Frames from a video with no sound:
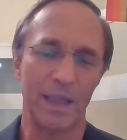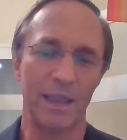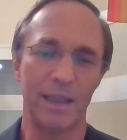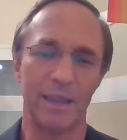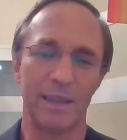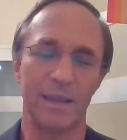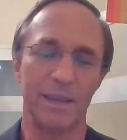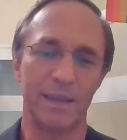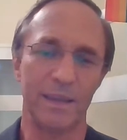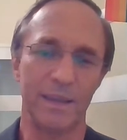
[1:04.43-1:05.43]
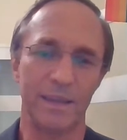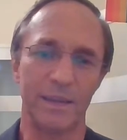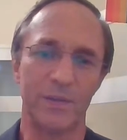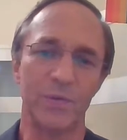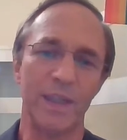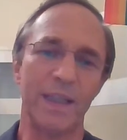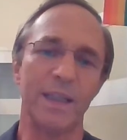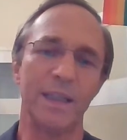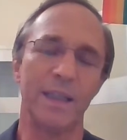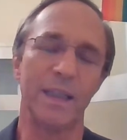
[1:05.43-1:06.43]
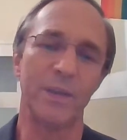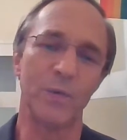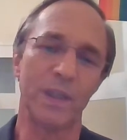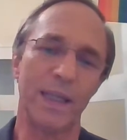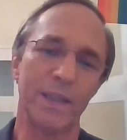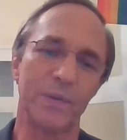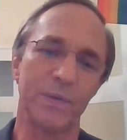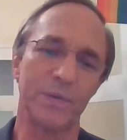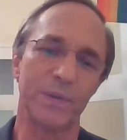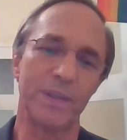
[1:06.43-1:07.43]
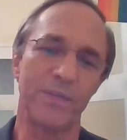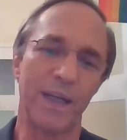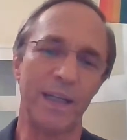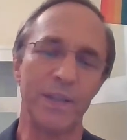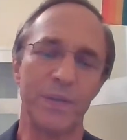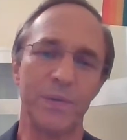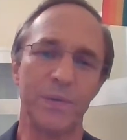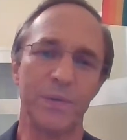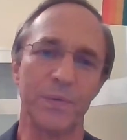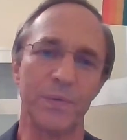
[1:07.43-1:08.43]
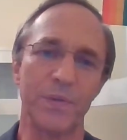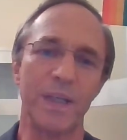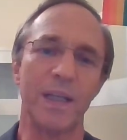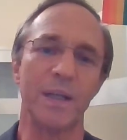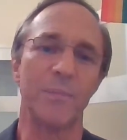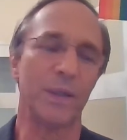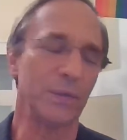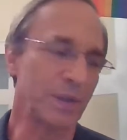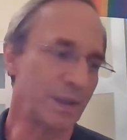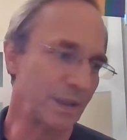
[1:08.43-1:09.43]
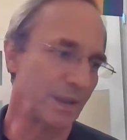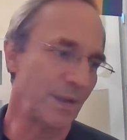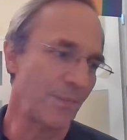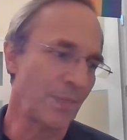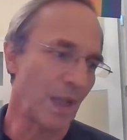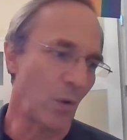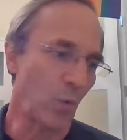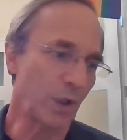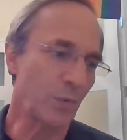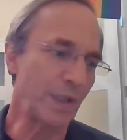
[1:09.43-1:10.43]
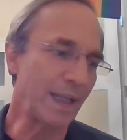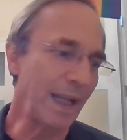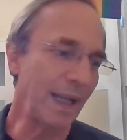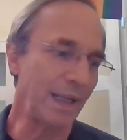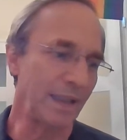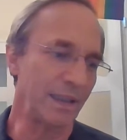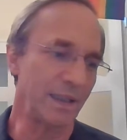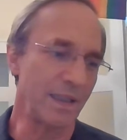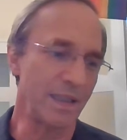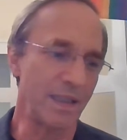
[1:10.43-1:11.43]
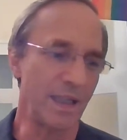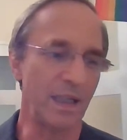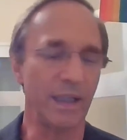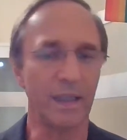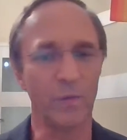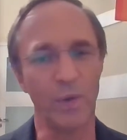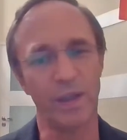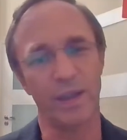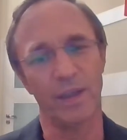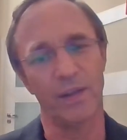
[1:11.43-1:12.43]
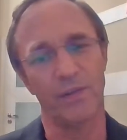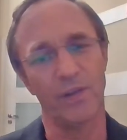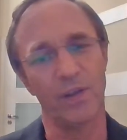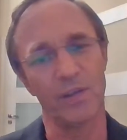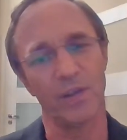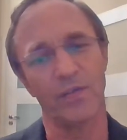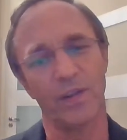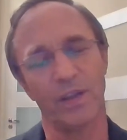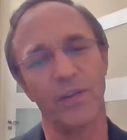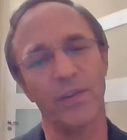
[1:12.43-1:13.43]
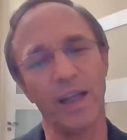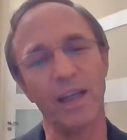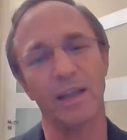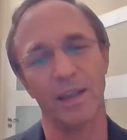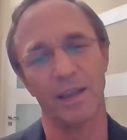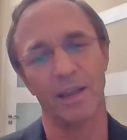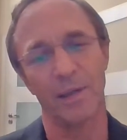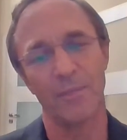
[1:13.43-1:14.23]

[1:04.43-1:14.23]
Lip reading: Today, I would like to invite you to think about what we gain in dealing with philosophical thinking.